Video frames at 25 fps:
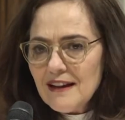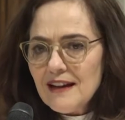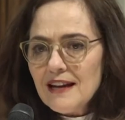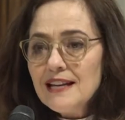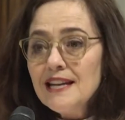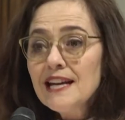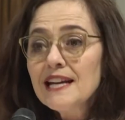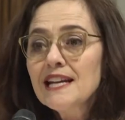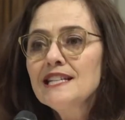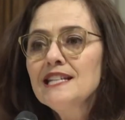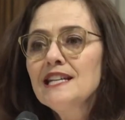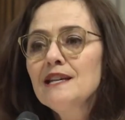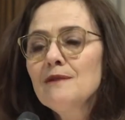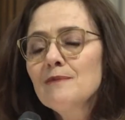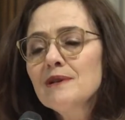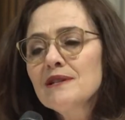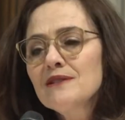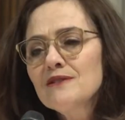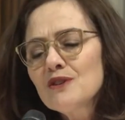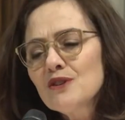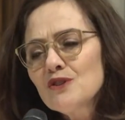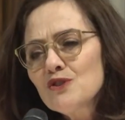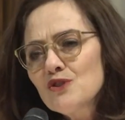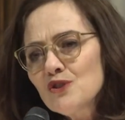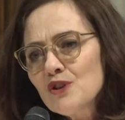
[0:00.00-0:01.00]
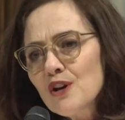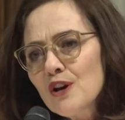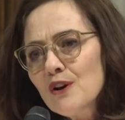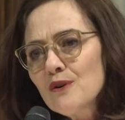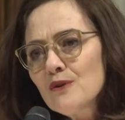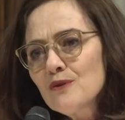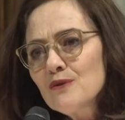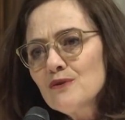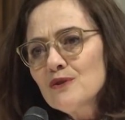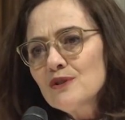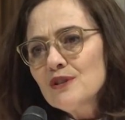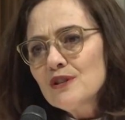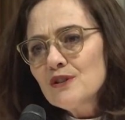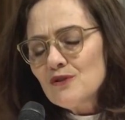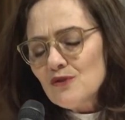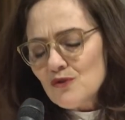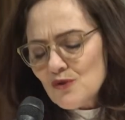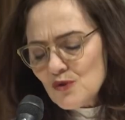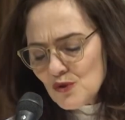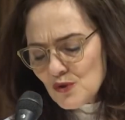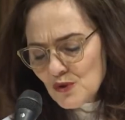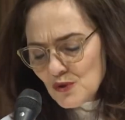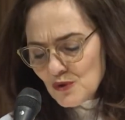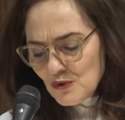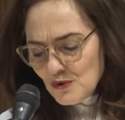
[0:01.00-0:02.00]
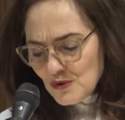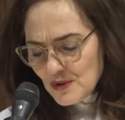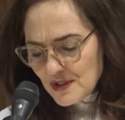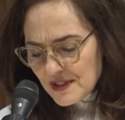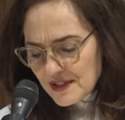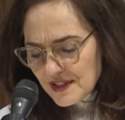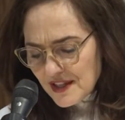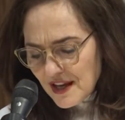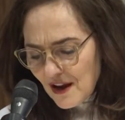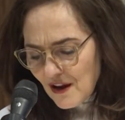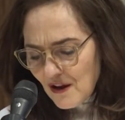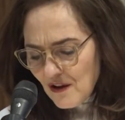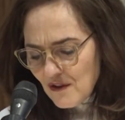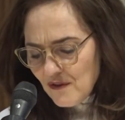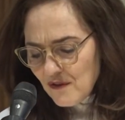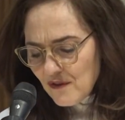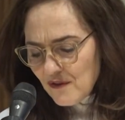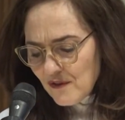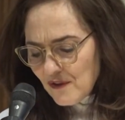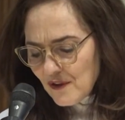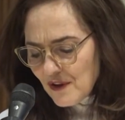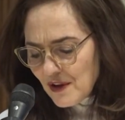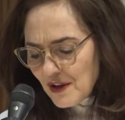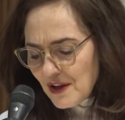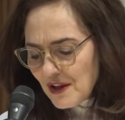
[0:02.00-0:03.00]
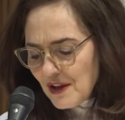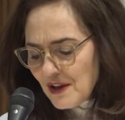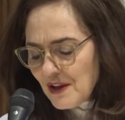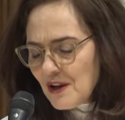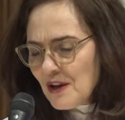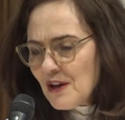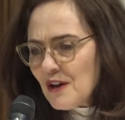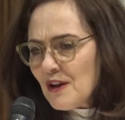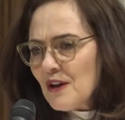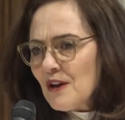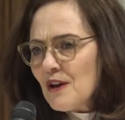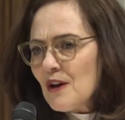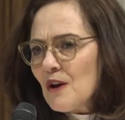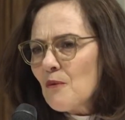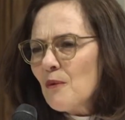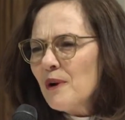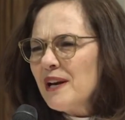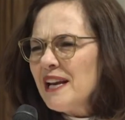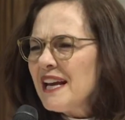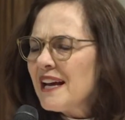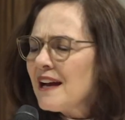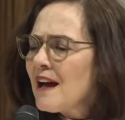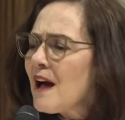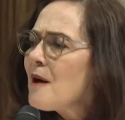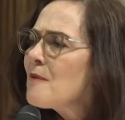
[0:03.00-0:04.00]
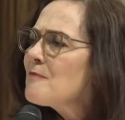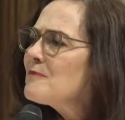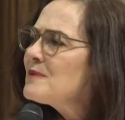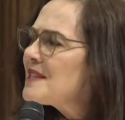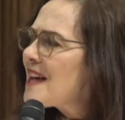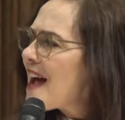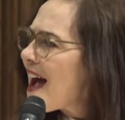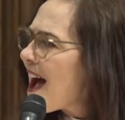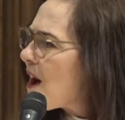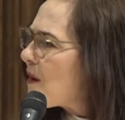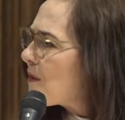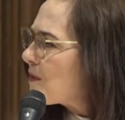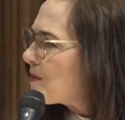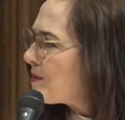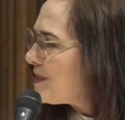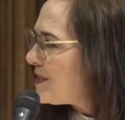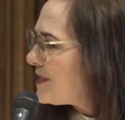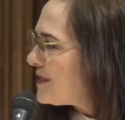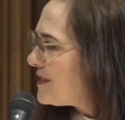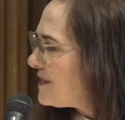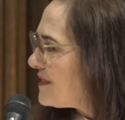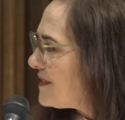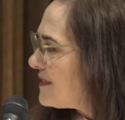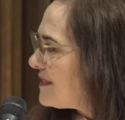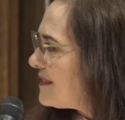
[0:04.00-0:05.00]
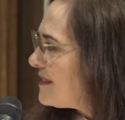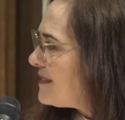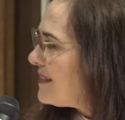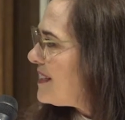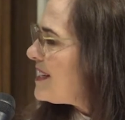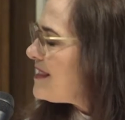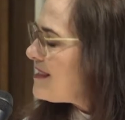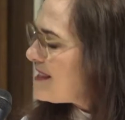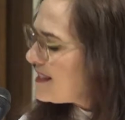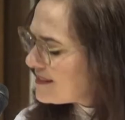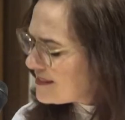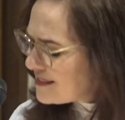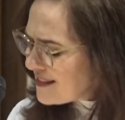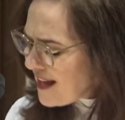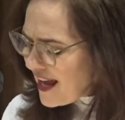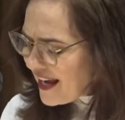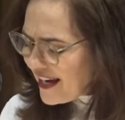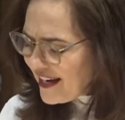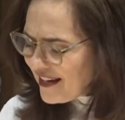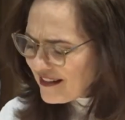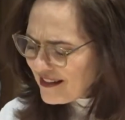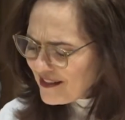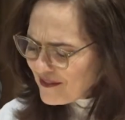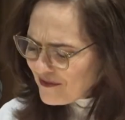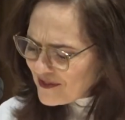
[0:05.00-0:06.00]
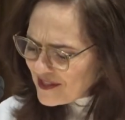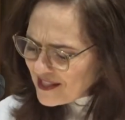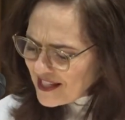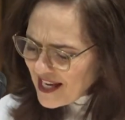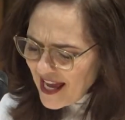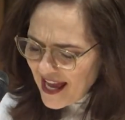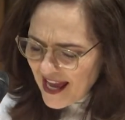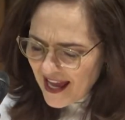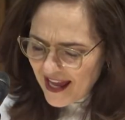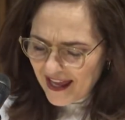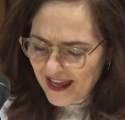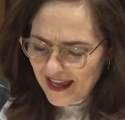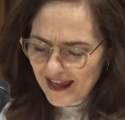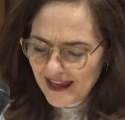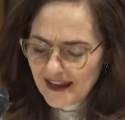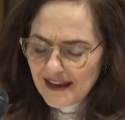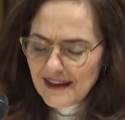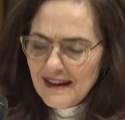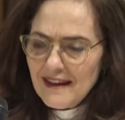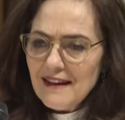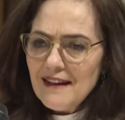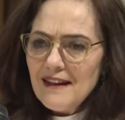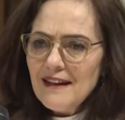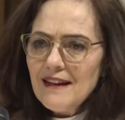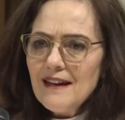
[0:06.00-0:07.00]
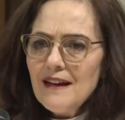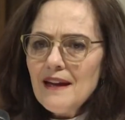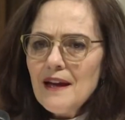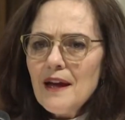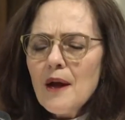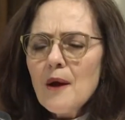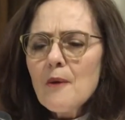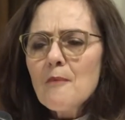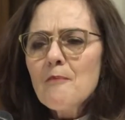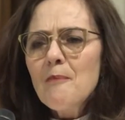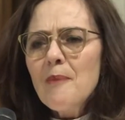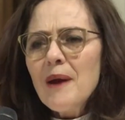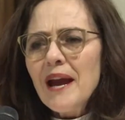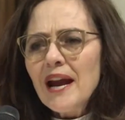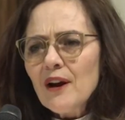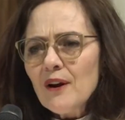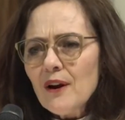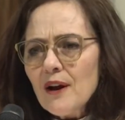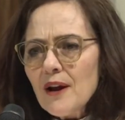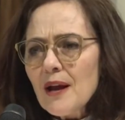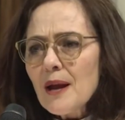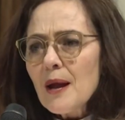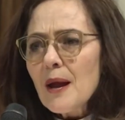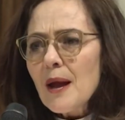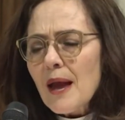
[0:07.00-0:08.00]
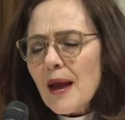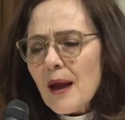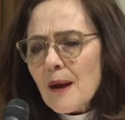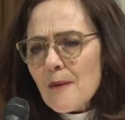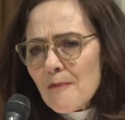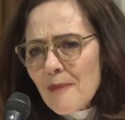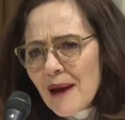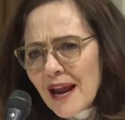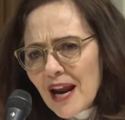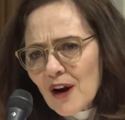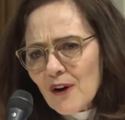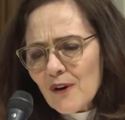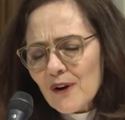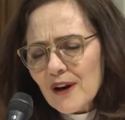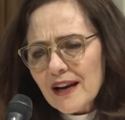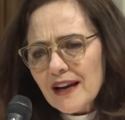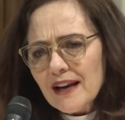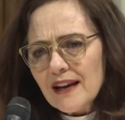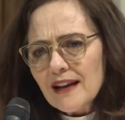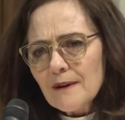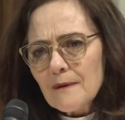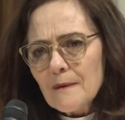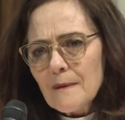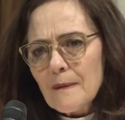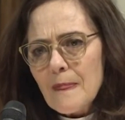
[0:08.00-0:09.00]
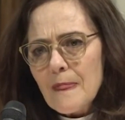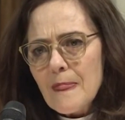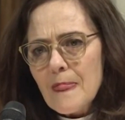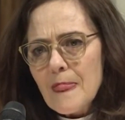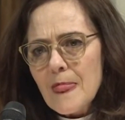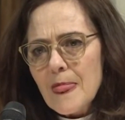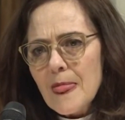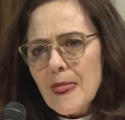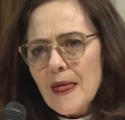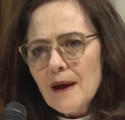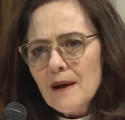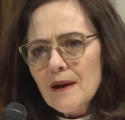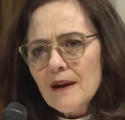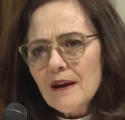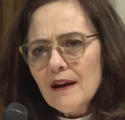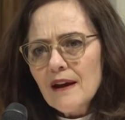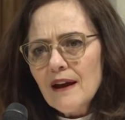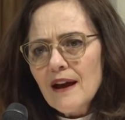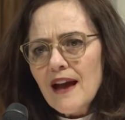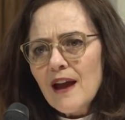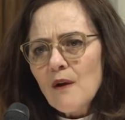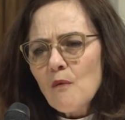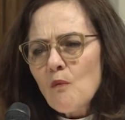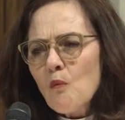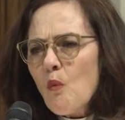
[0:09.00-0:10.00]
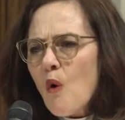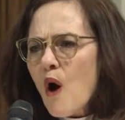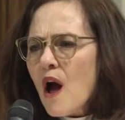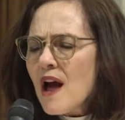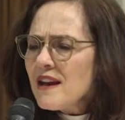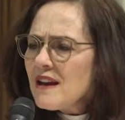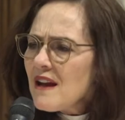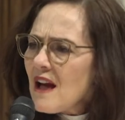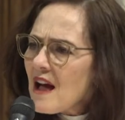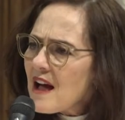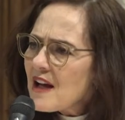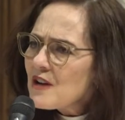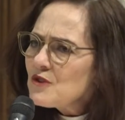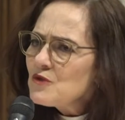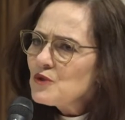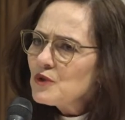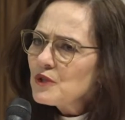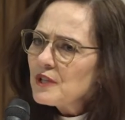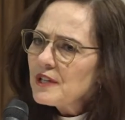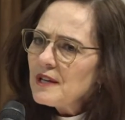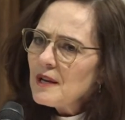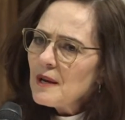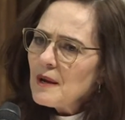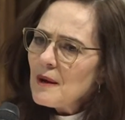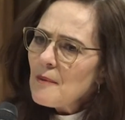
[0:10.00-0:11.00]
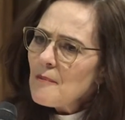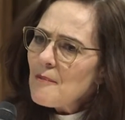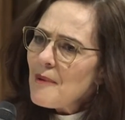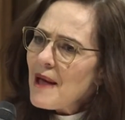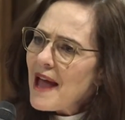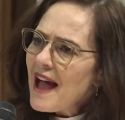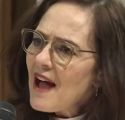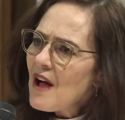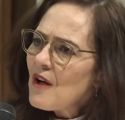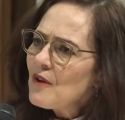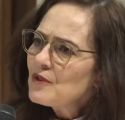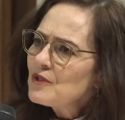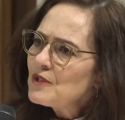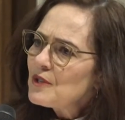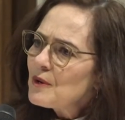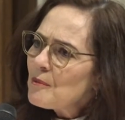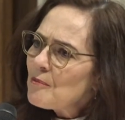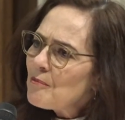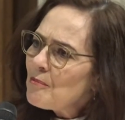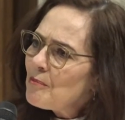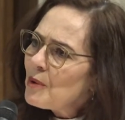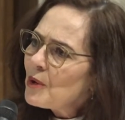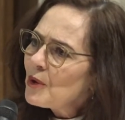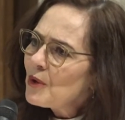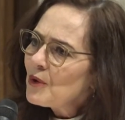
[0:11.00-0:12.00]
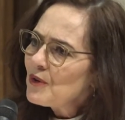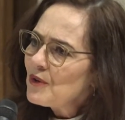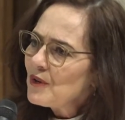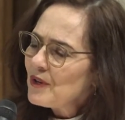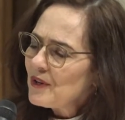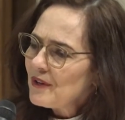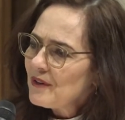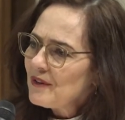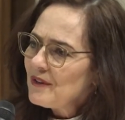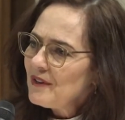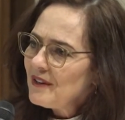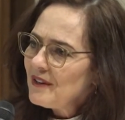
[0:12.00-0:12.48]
Nicodemus shows his true self when he comes out in the light of day, bearing a 100-pound burden